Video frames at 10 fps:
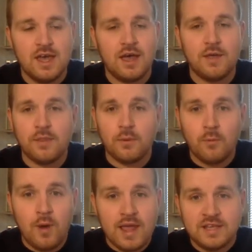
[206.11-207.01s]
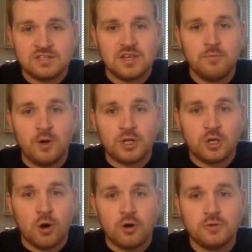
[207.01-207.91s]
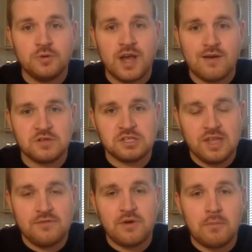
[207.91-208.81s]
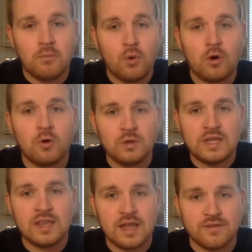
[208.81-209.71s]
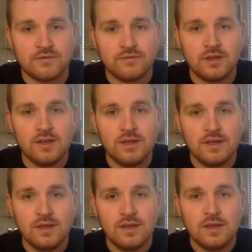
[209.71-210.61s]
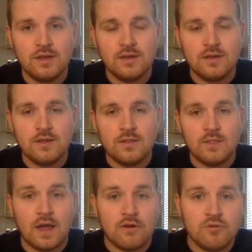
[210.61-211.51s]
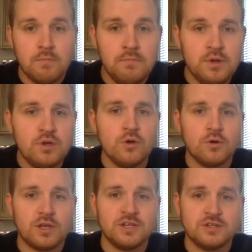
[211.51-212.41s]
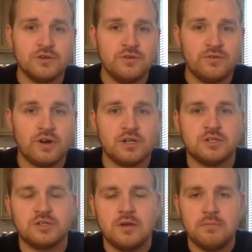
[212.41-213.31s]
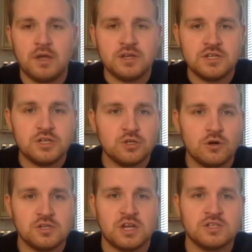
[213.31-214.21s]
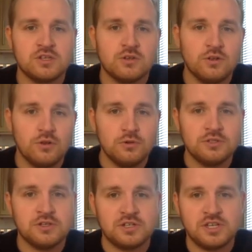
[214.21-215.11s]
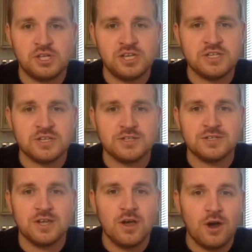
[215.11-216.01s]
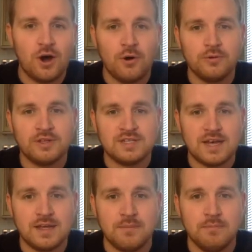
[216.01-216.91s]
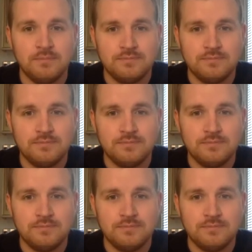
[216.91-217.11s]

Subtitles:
the ways in which God would have us live a more holy life. That rebuke is good for us because it draws us closer to Jesus all the time.